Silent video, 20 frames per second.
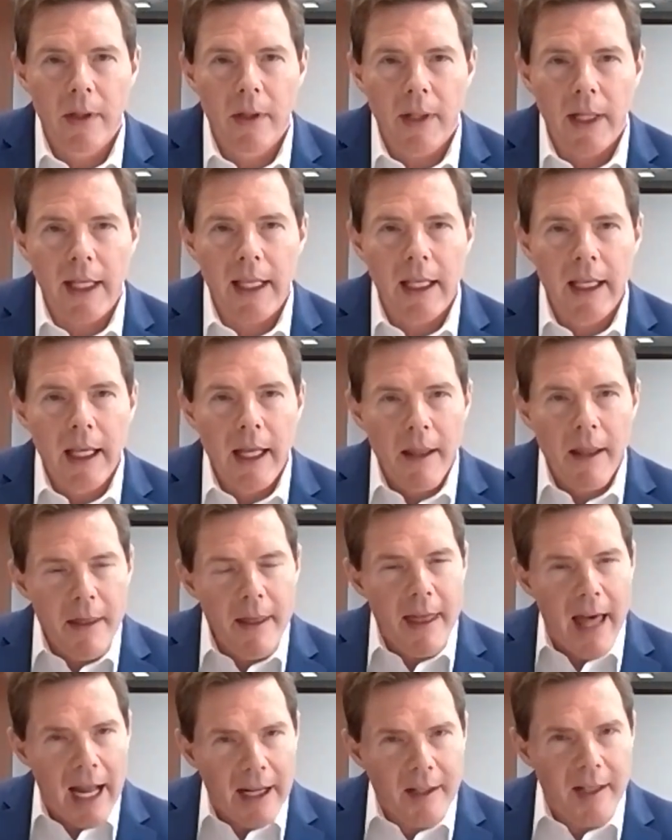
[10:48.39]
Like
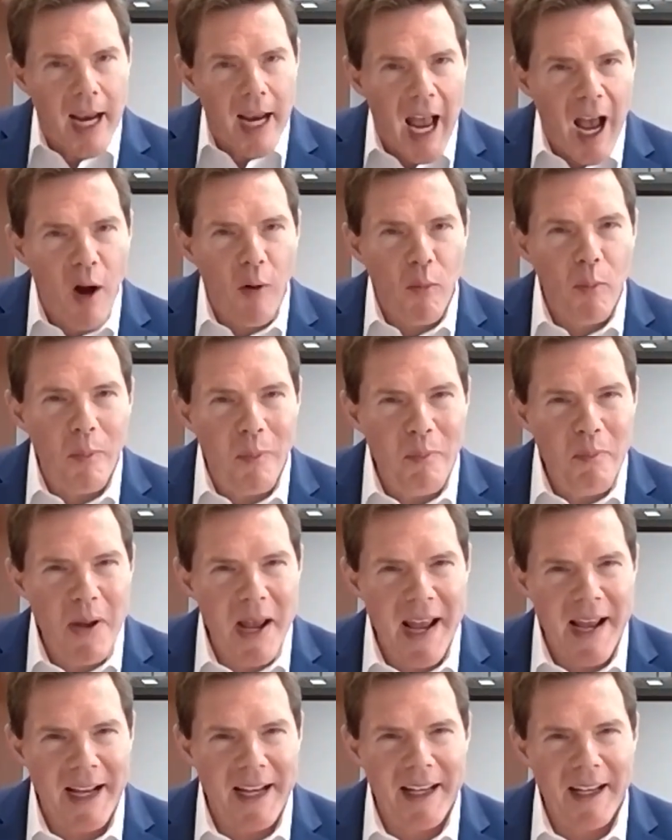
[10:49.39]
that's how
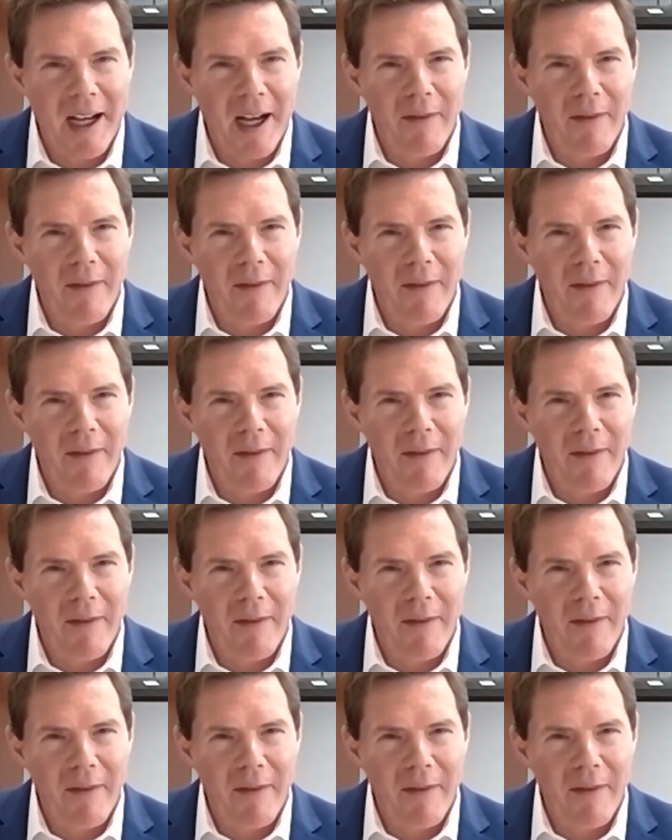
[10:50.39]
big